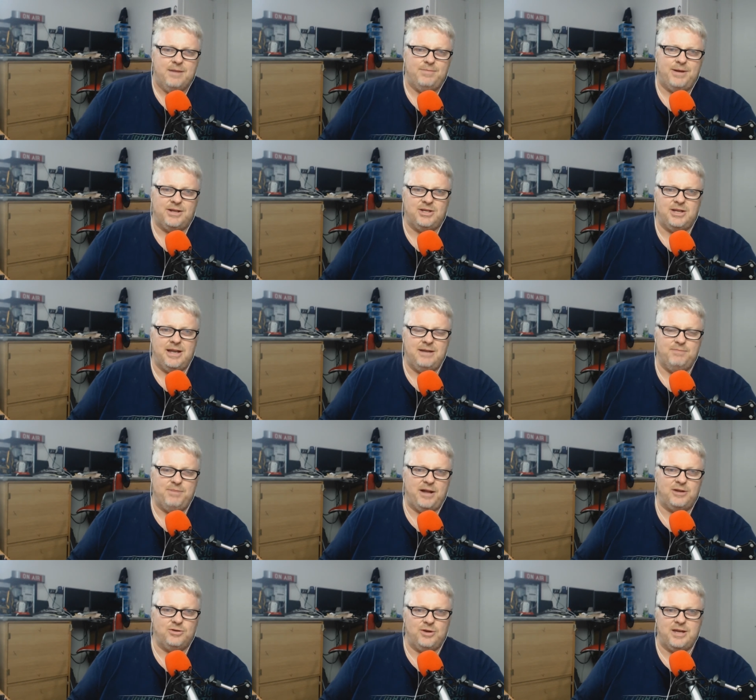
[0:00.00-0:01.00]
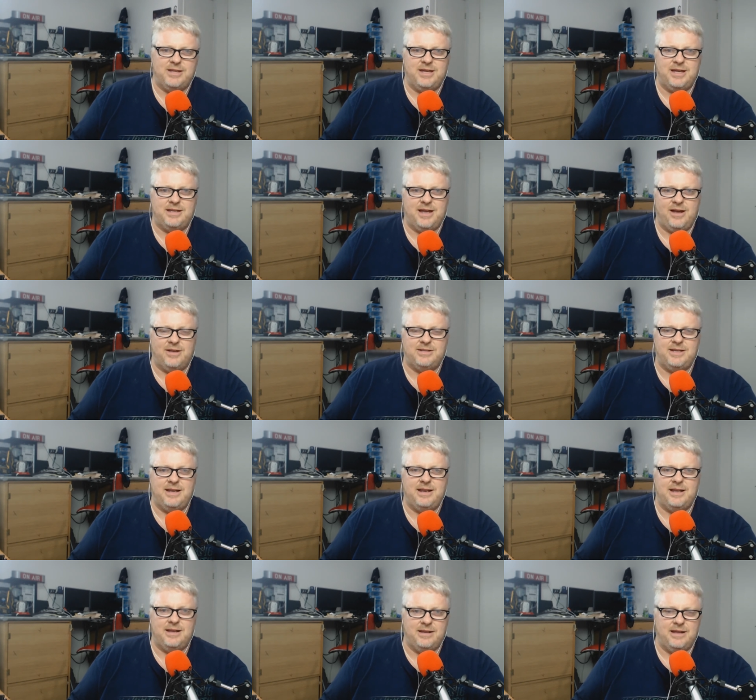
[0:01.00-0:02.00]
punch it in, punch all your details
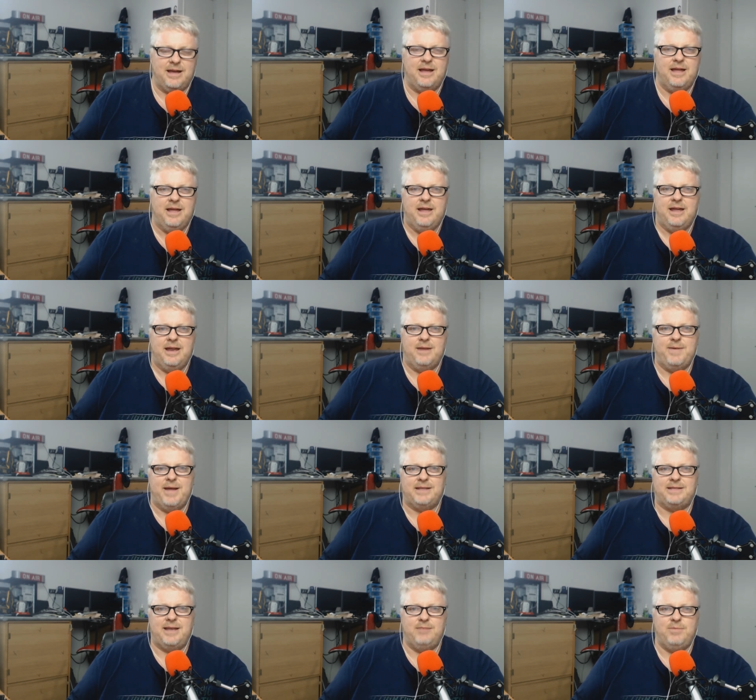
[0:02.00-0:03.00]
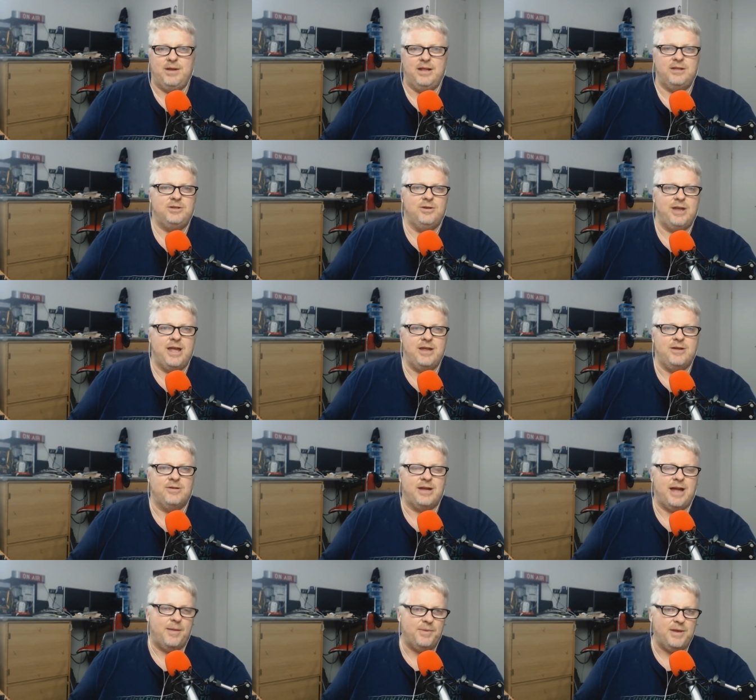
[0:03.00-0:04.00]
in, and uh, in about 10 minutes, you'll get your
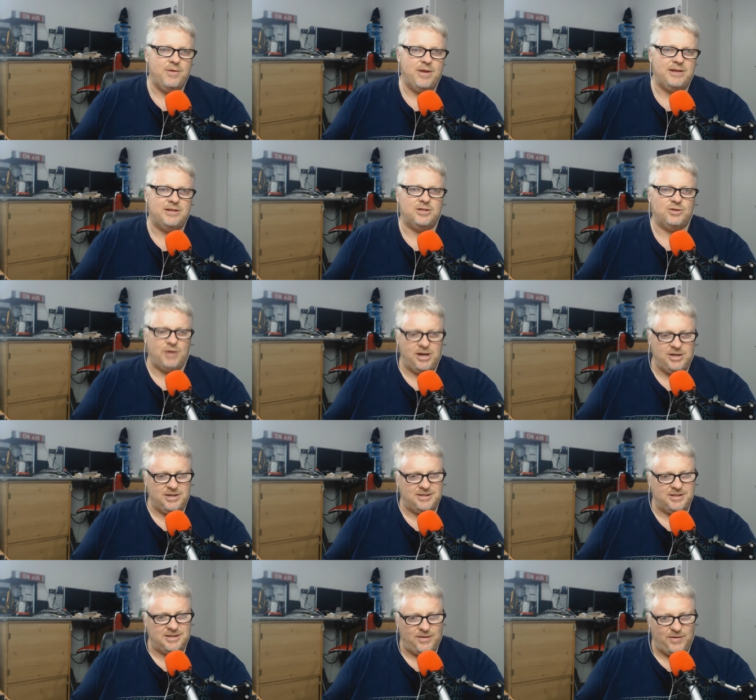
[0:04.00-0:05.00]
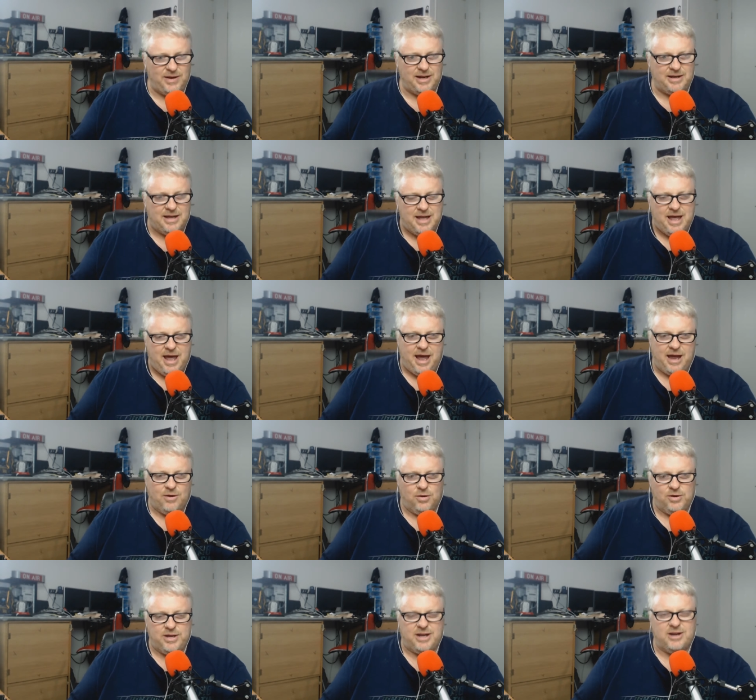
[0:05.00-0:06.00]
company registration certificate and
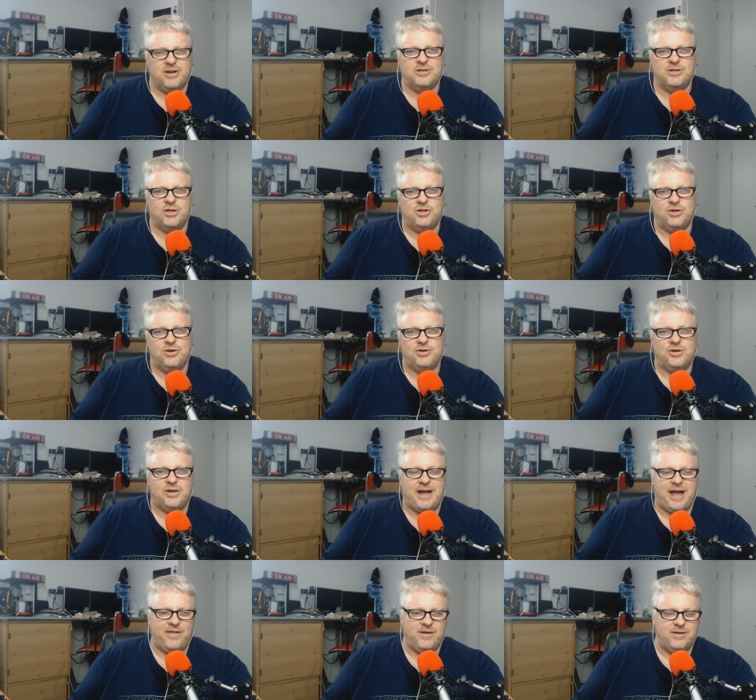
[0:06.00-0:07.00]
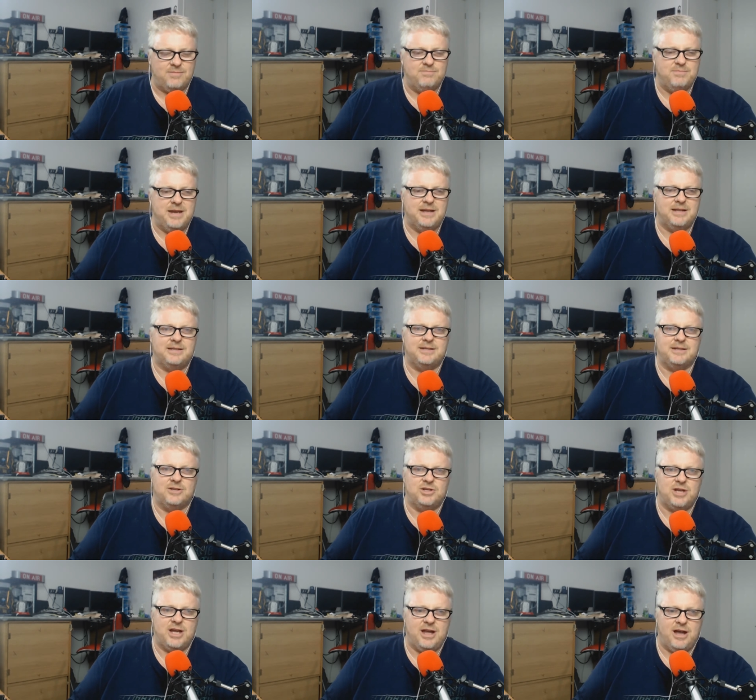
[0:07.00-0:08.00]
all your constitution and other minutes
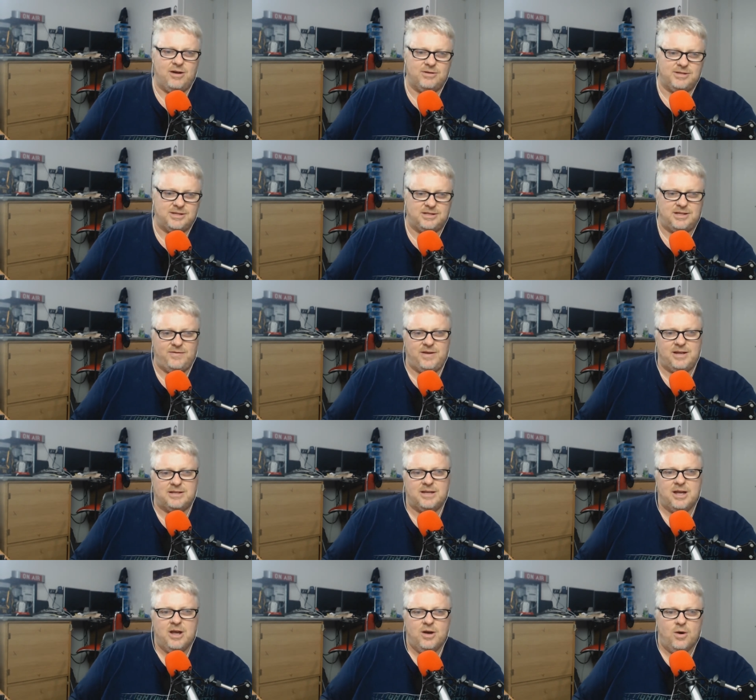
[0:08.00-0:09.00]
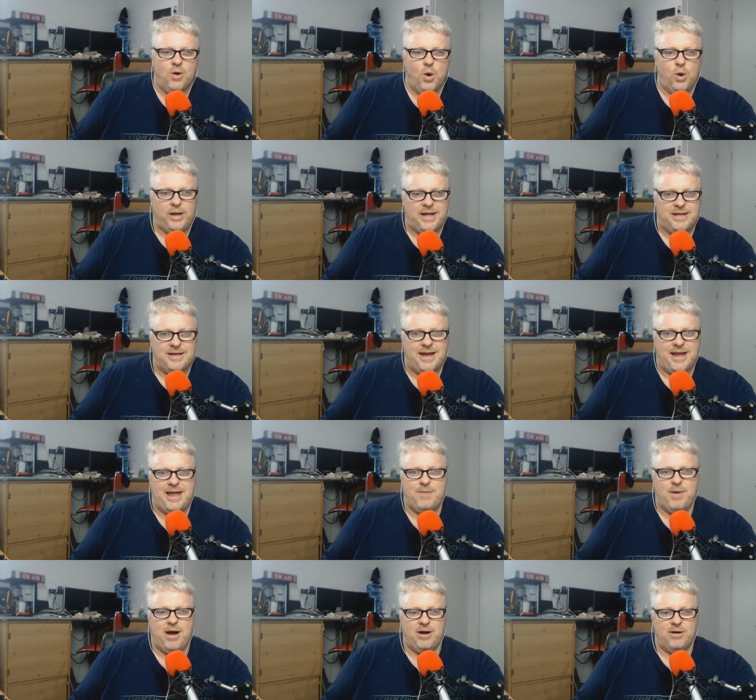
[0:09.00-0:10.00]
and shareholder certificates all in your
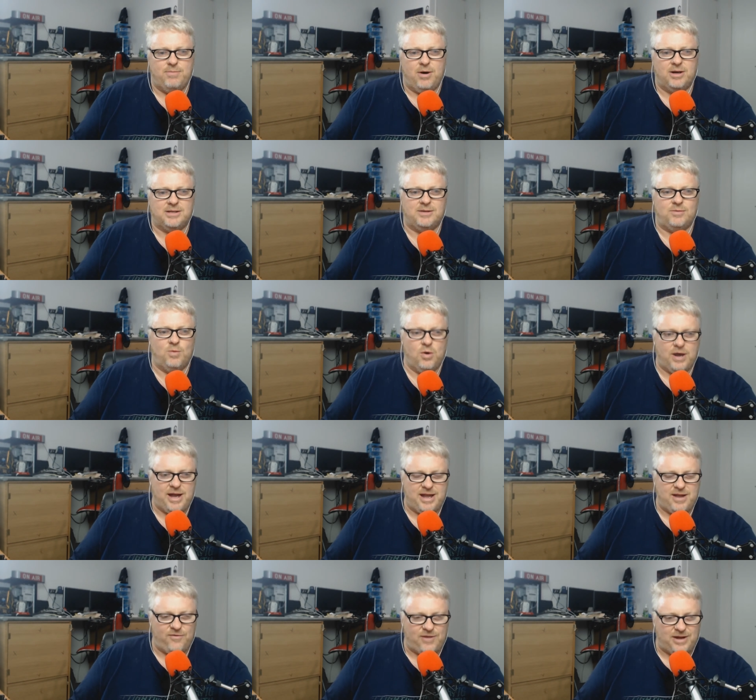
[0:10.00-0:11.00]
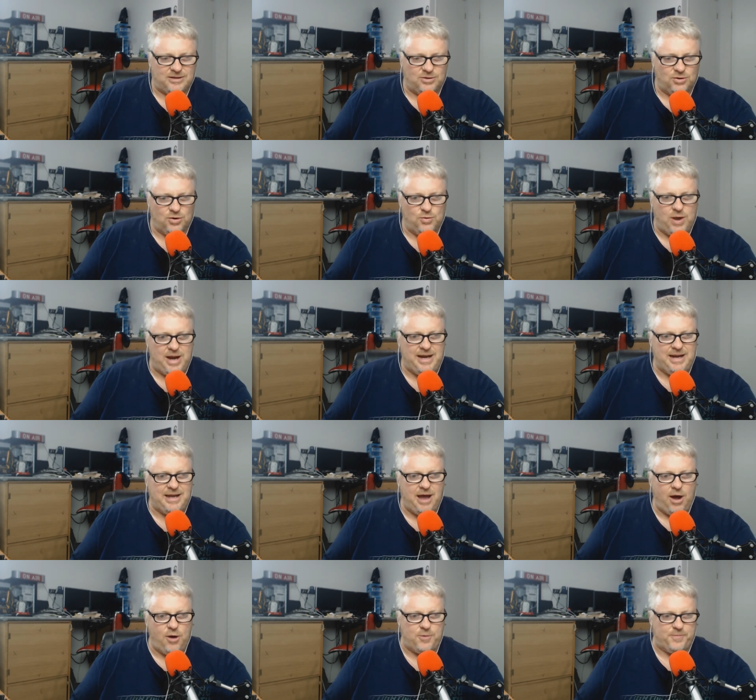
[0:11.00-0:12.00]
email box and walk out your front door ready to
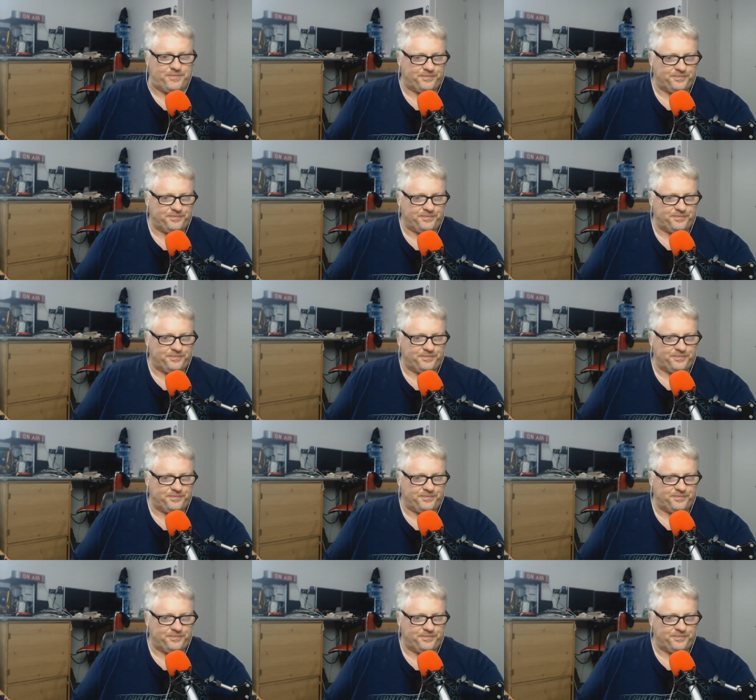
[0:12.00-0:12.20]
go.